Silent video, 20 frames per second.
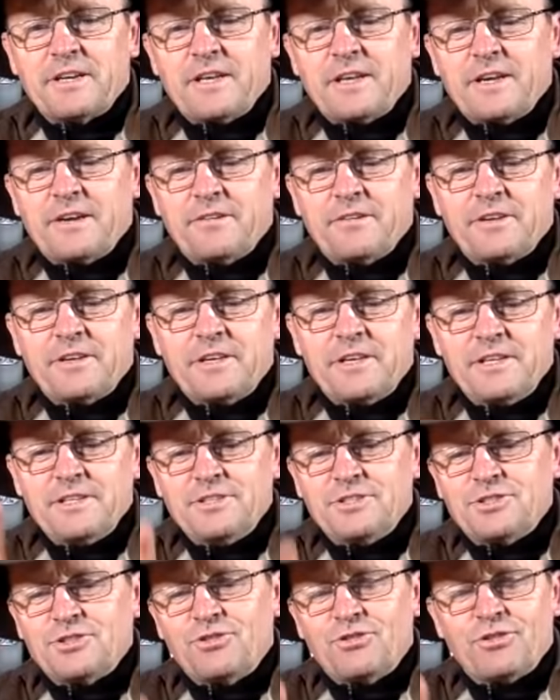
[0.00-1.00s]
Now,
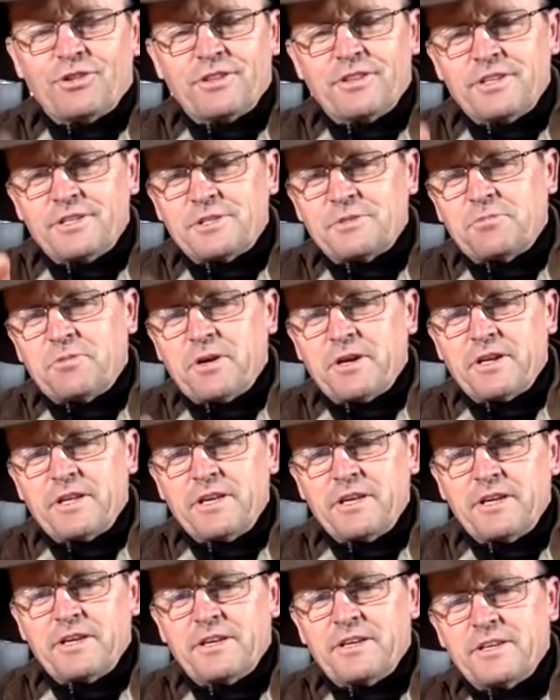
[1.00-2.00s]
inside this one
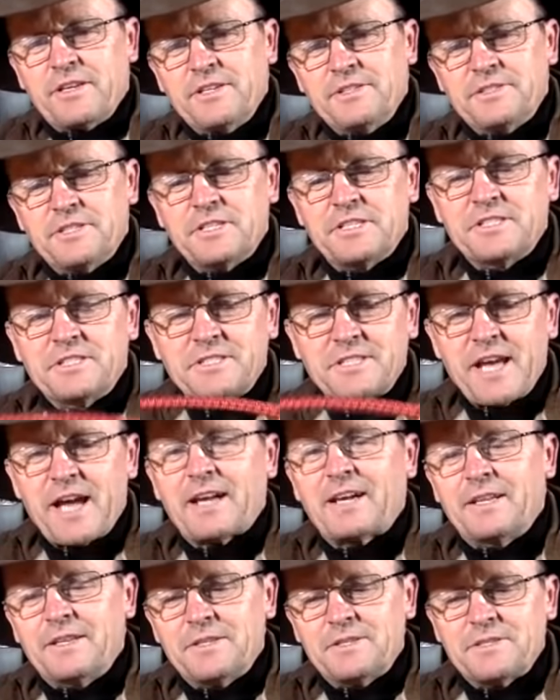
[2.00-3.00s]
here is
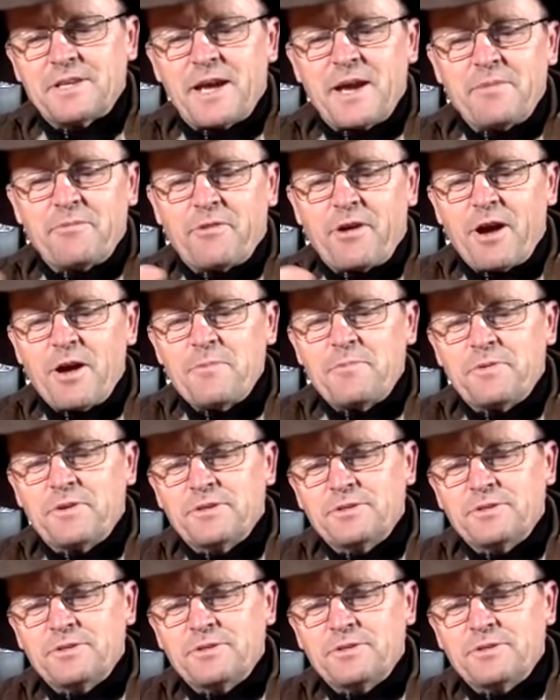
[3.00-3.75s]
exactly the same rope